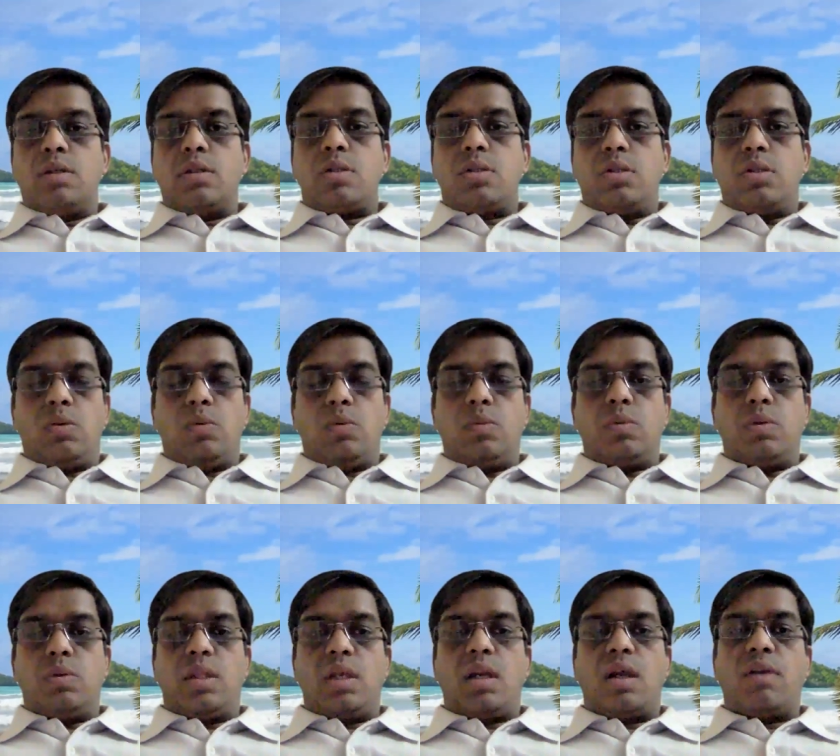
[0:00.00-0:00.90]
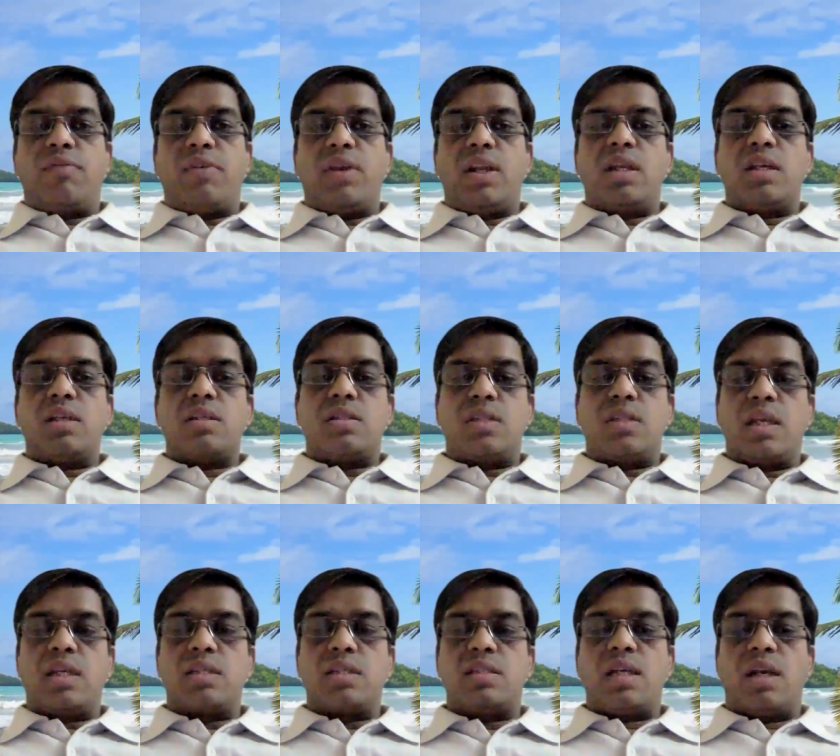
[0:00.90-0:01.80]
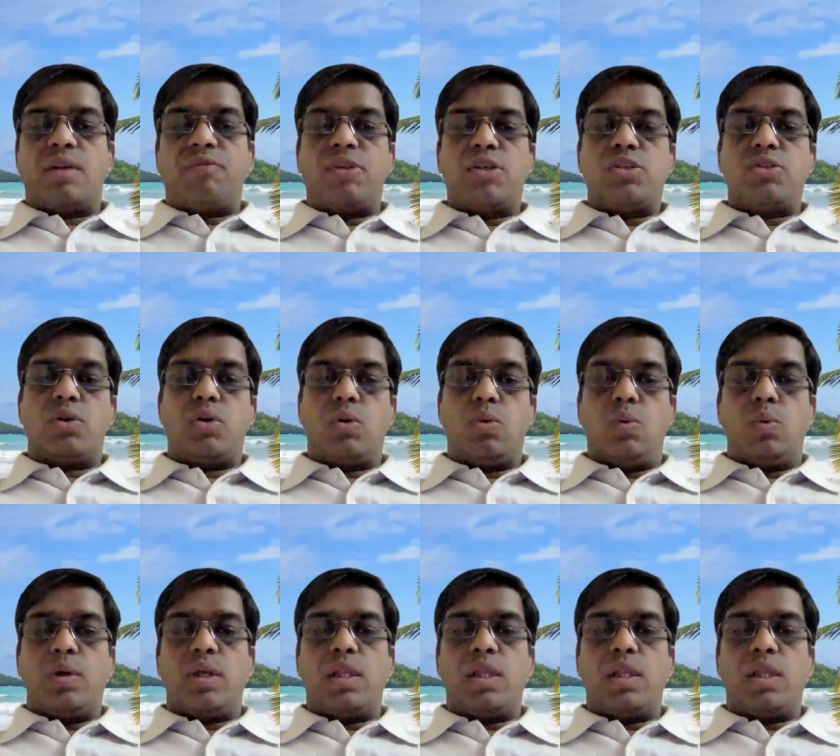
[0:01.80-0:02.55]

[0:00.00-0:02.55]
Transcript: So there are various things that we should know.